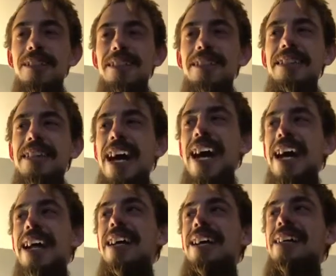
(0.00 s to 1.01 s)

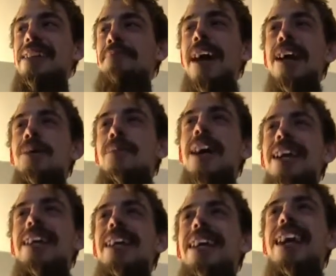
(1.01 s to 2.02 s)
That my
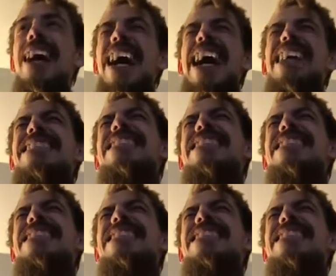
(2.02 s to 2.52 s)
awakening has